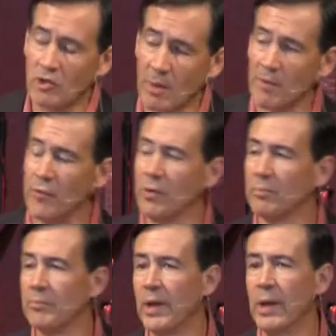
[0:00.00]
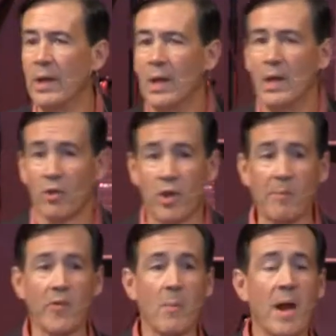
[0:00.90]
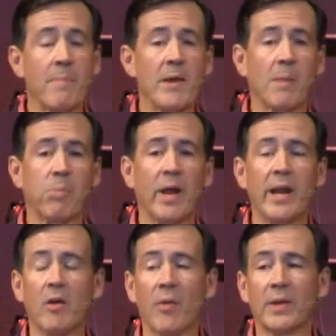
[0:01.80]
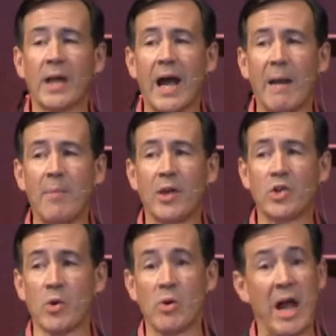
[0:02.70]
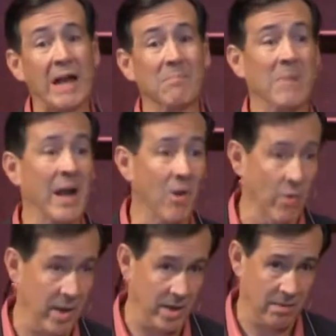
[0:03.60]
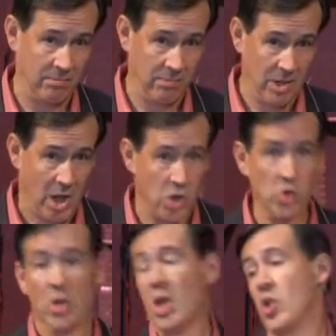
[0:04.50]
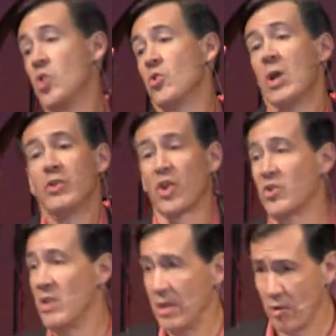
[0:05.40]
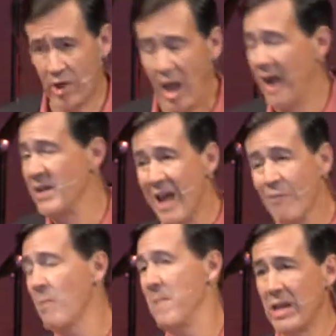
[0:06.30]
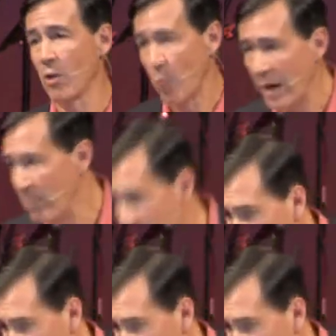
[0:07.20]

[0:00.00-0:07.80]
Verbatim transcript: Some of you, some of you might be complaining all the time that you're not married. You, you just you say, I never meet the right